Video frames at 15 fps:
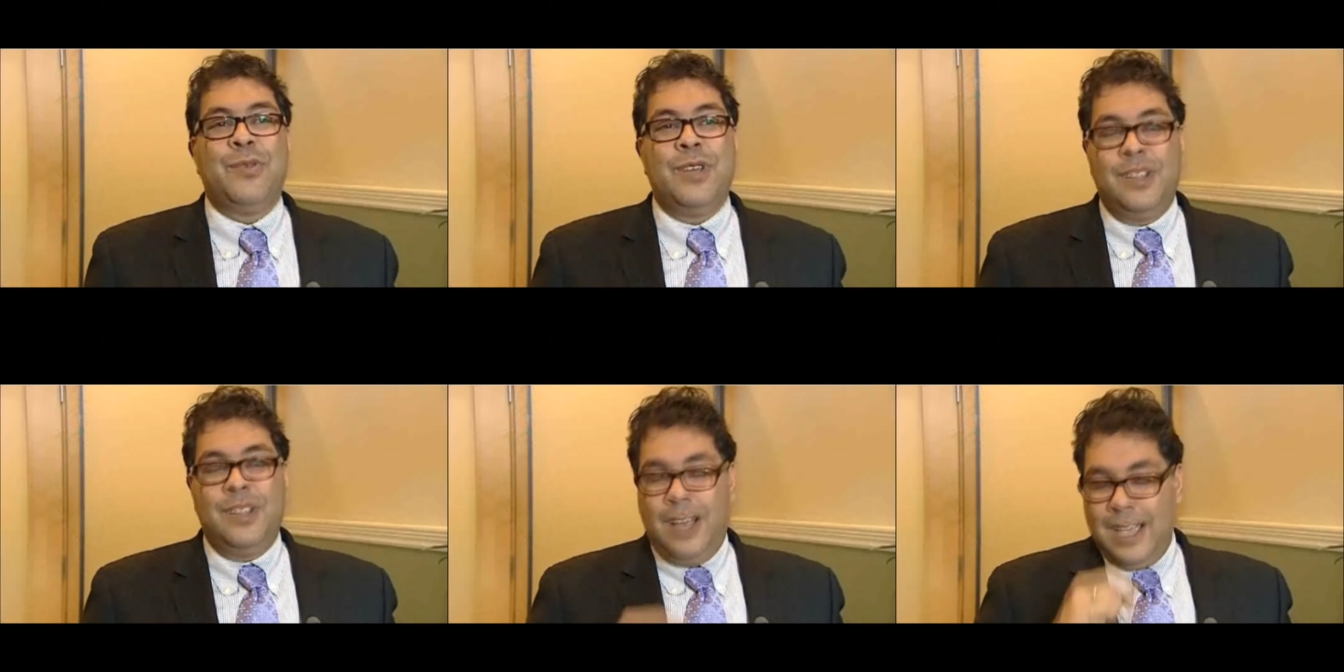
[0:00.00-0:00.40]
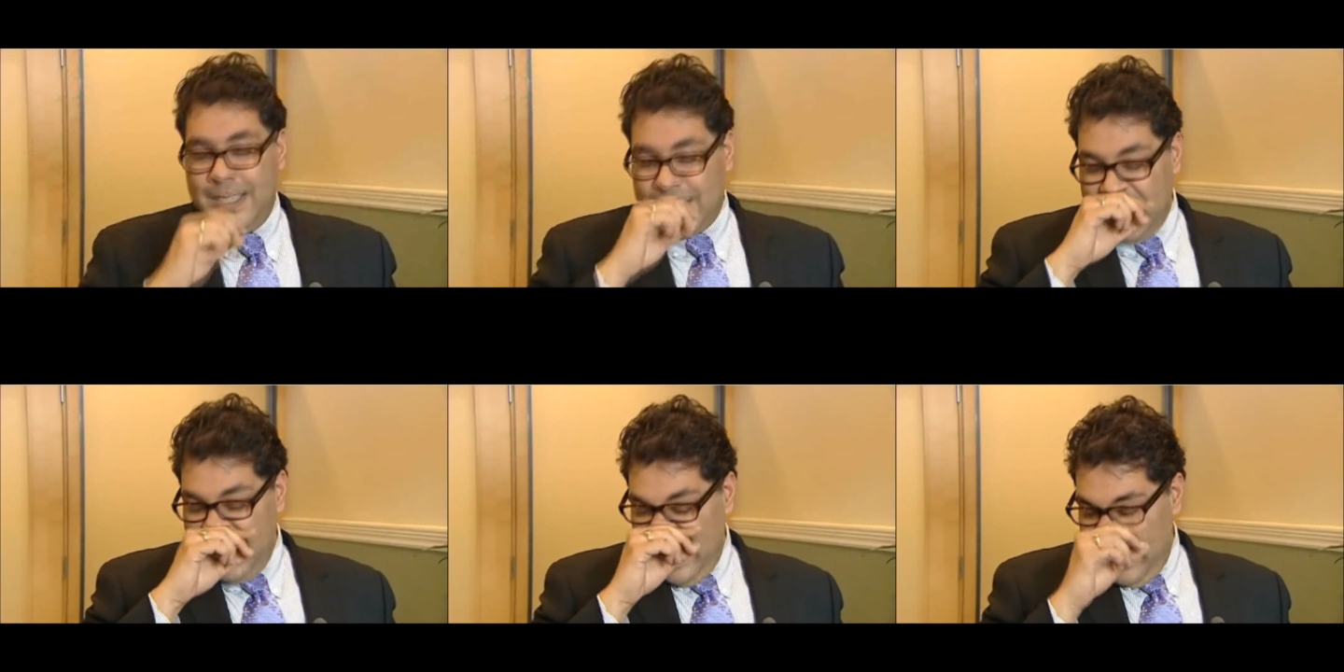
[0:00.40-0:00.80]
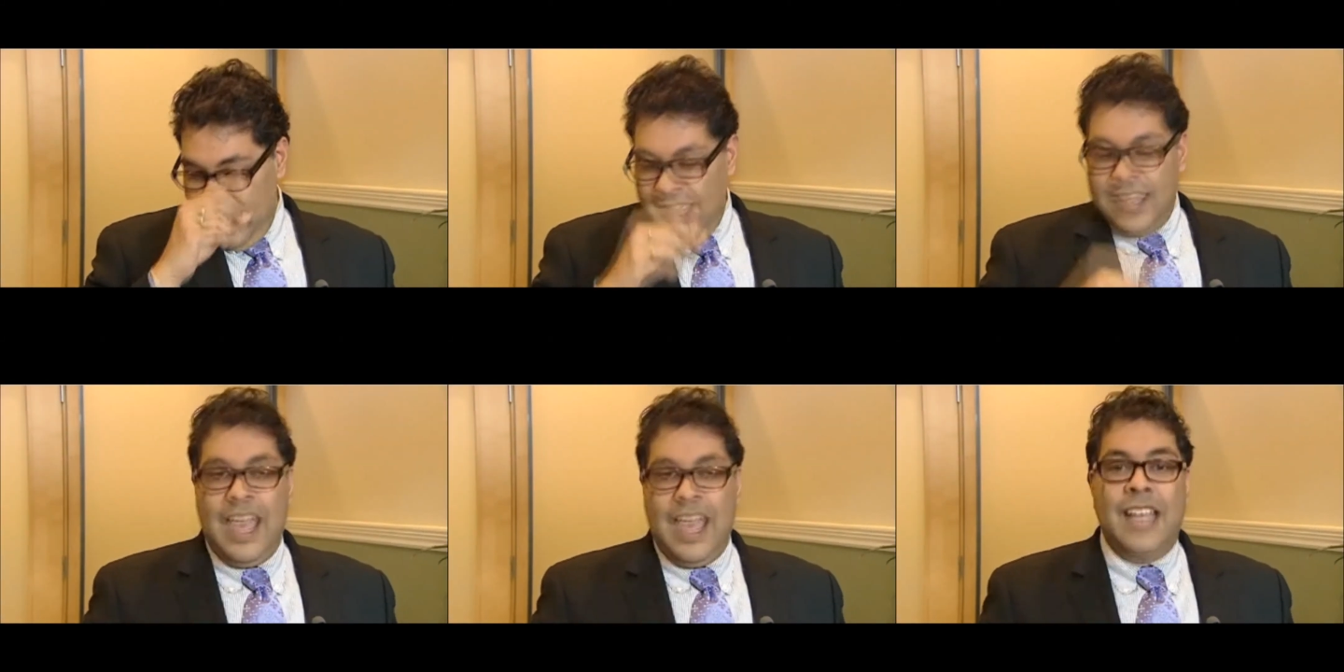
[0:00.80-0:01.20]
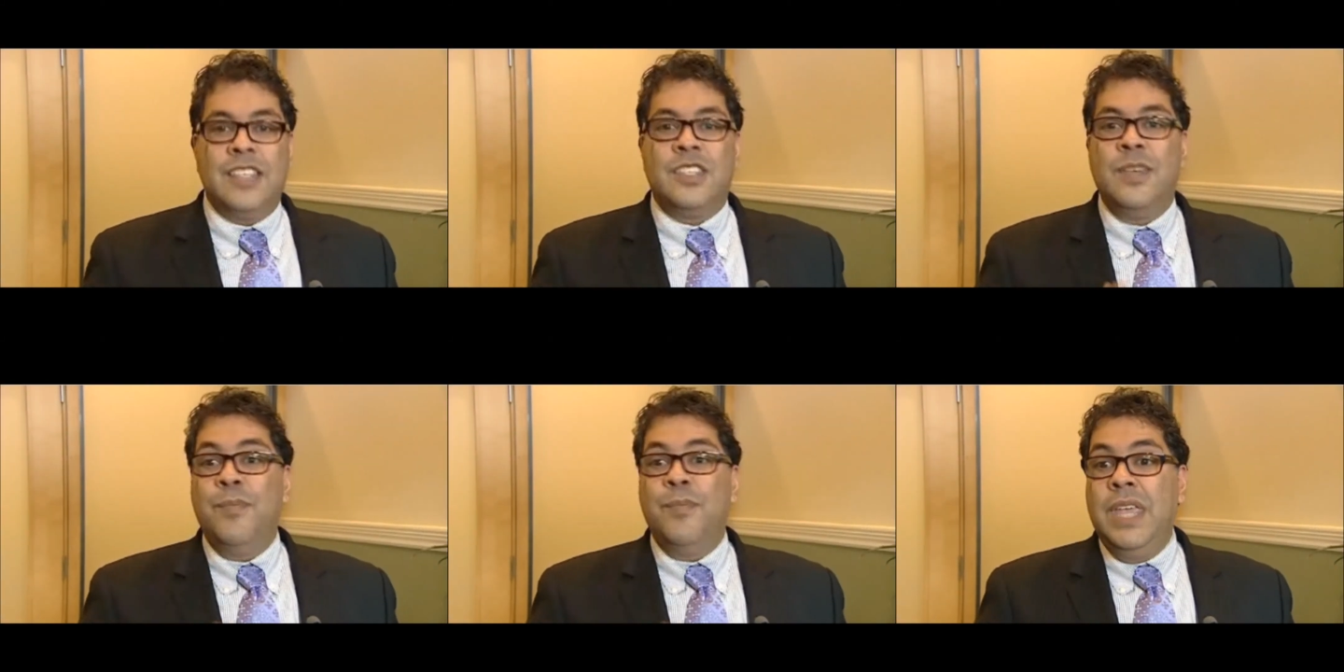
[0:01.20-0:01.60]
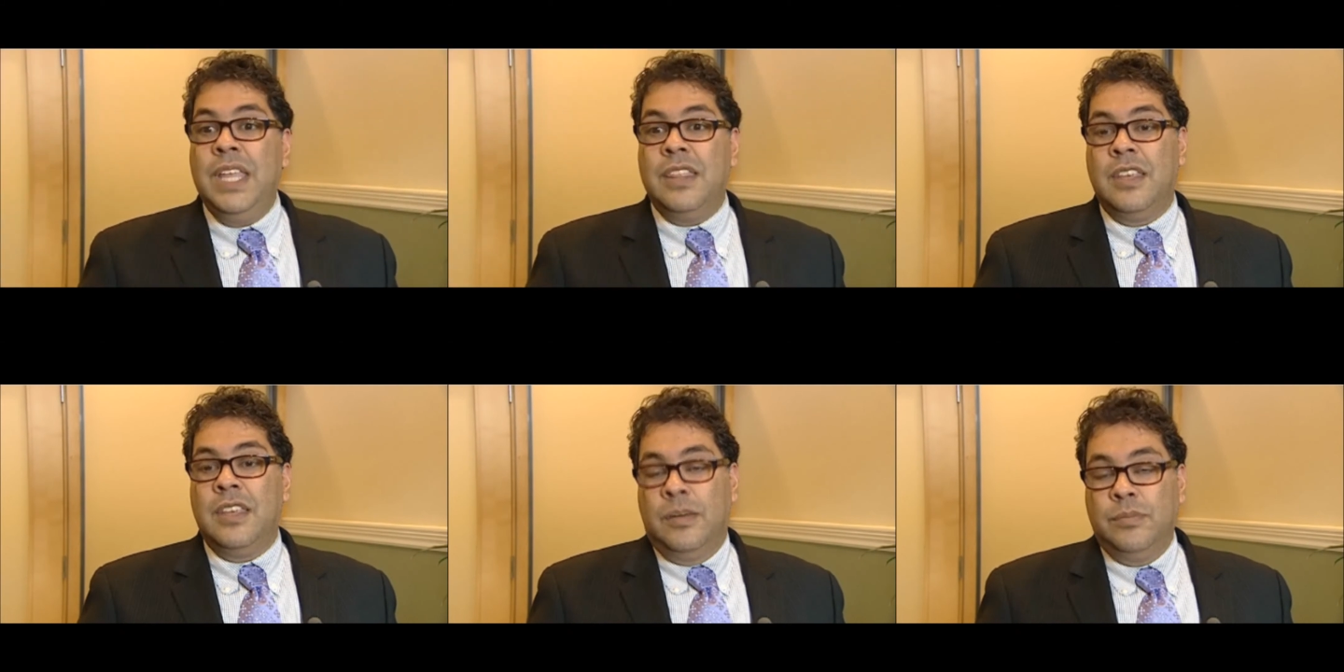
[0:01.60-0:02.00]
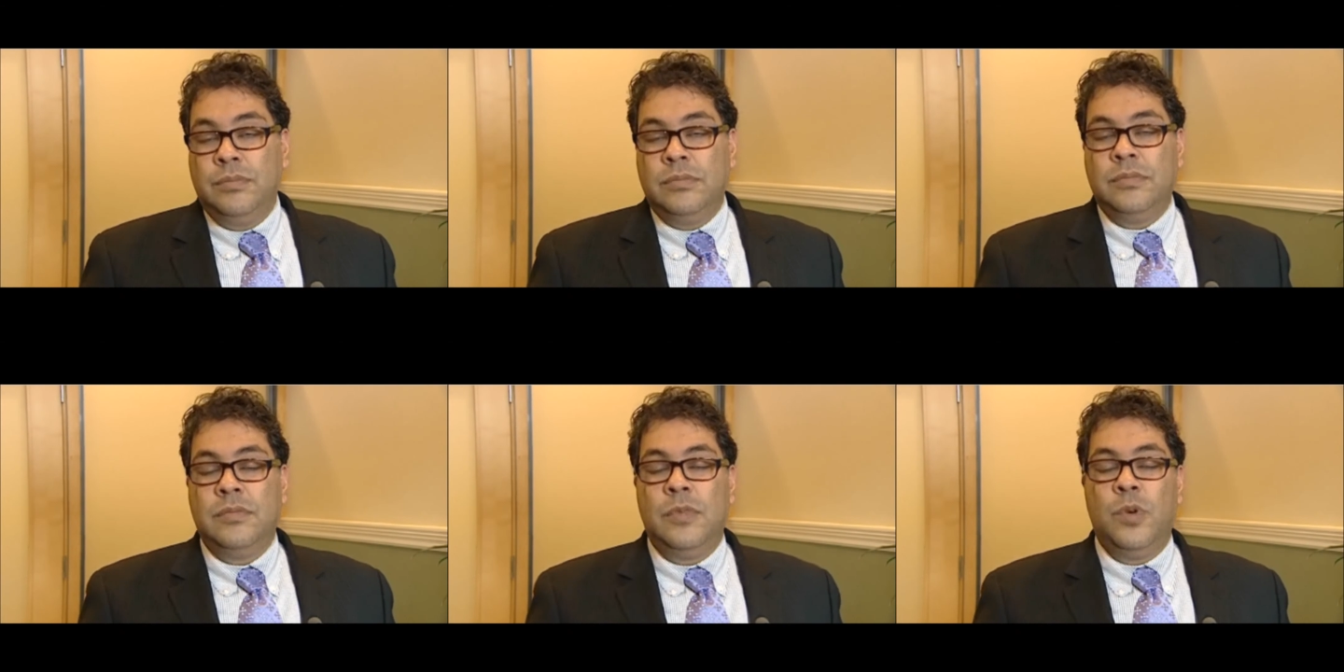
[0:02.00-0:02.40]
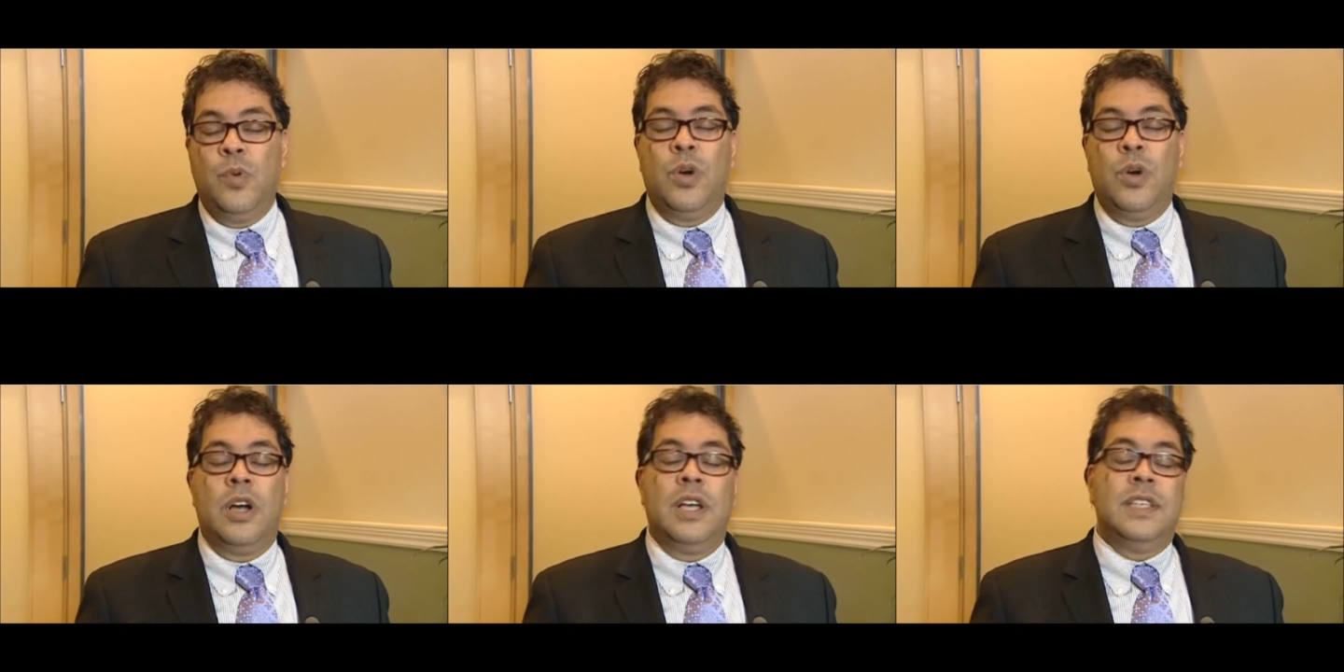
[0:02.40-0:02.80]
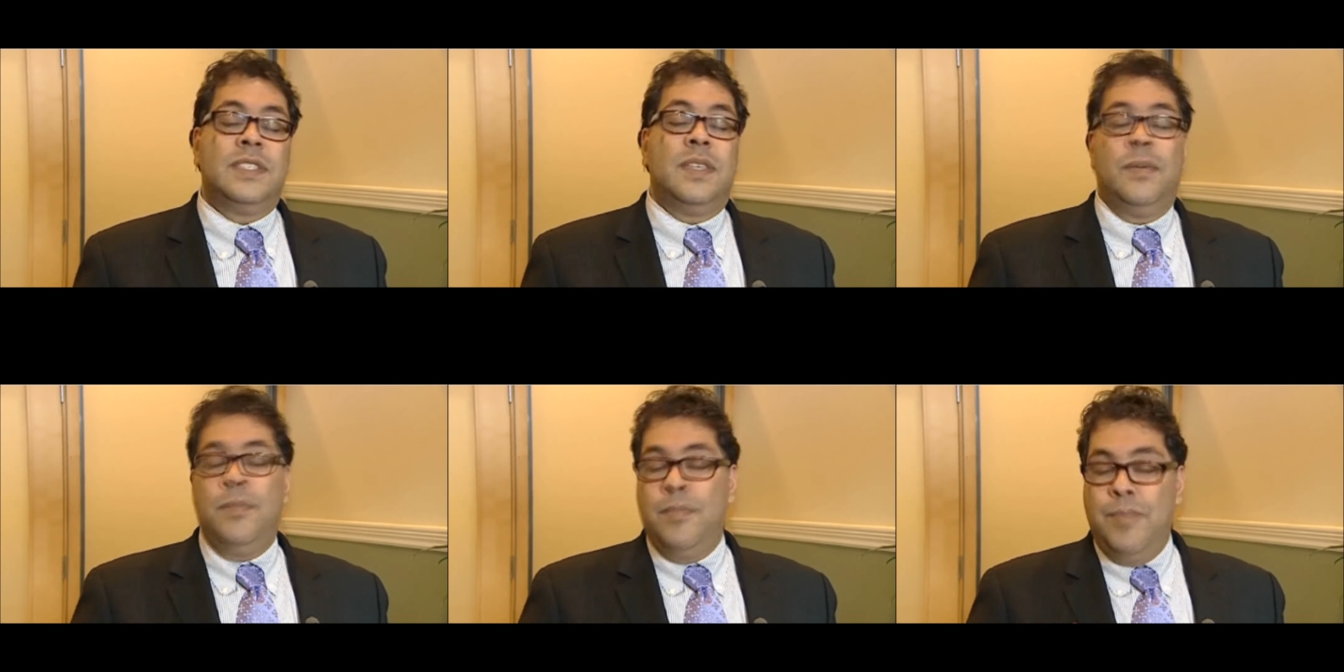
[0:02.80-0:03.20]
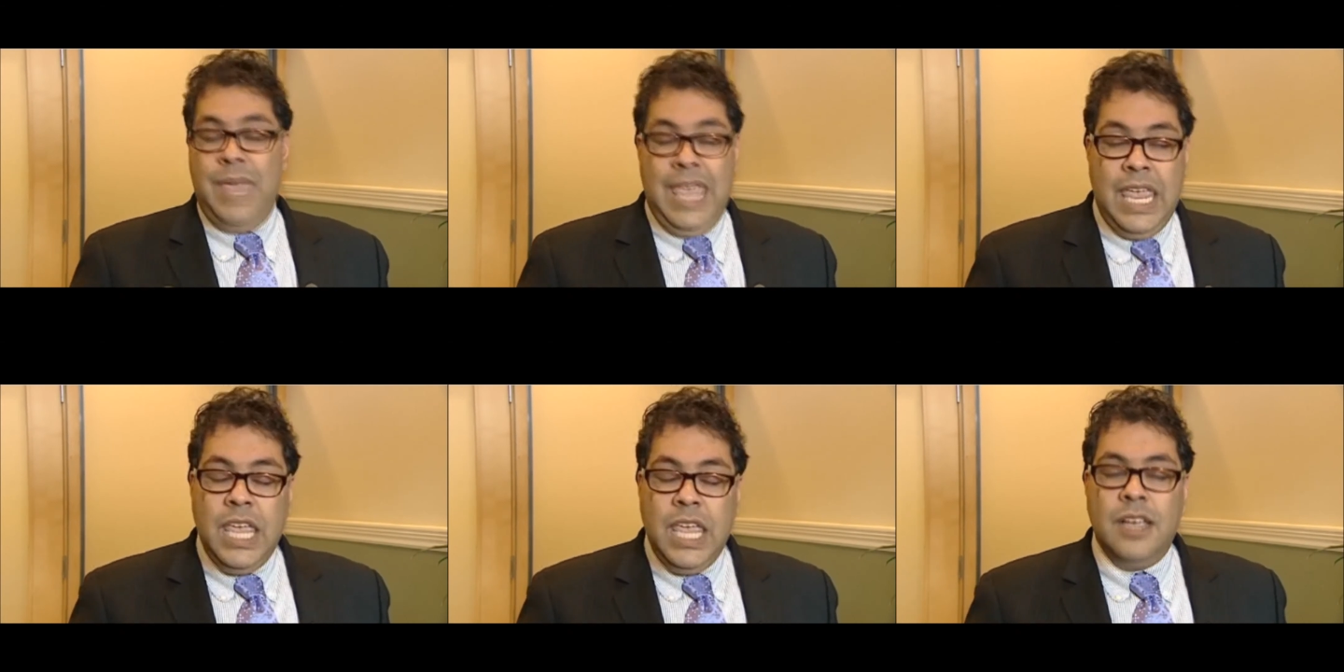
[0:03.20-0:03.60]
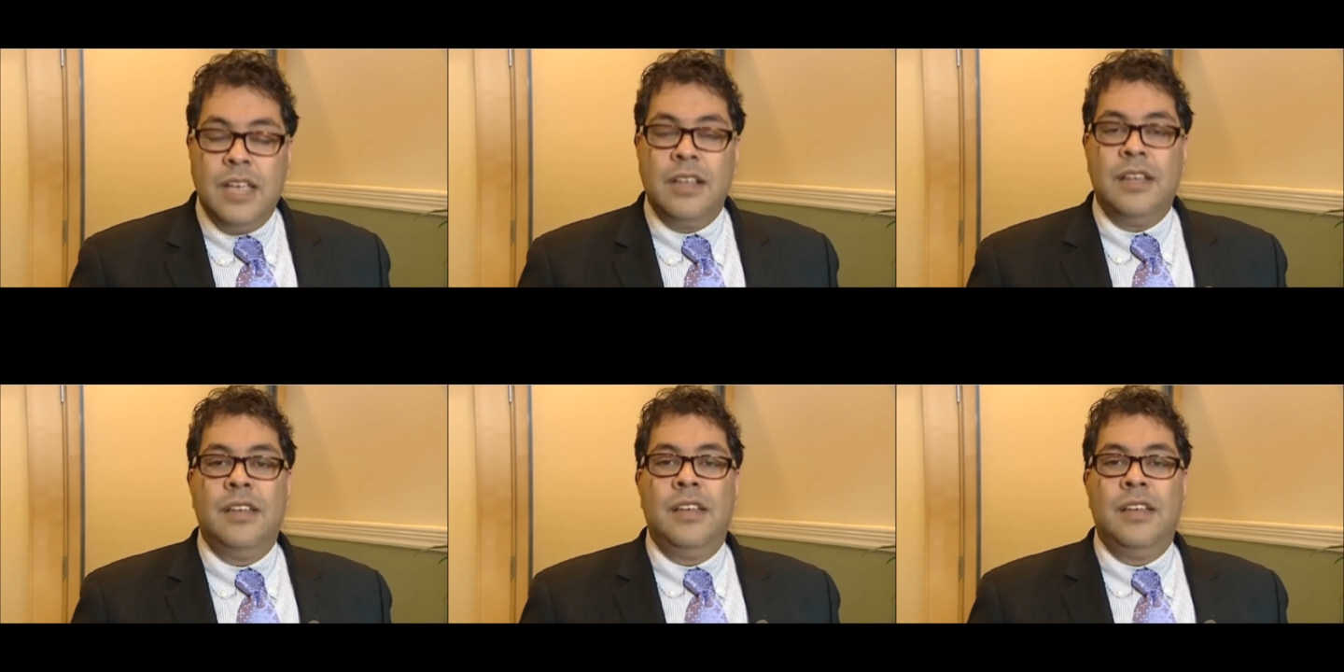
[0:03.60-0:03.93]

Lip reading: and I realized that to meet them was me,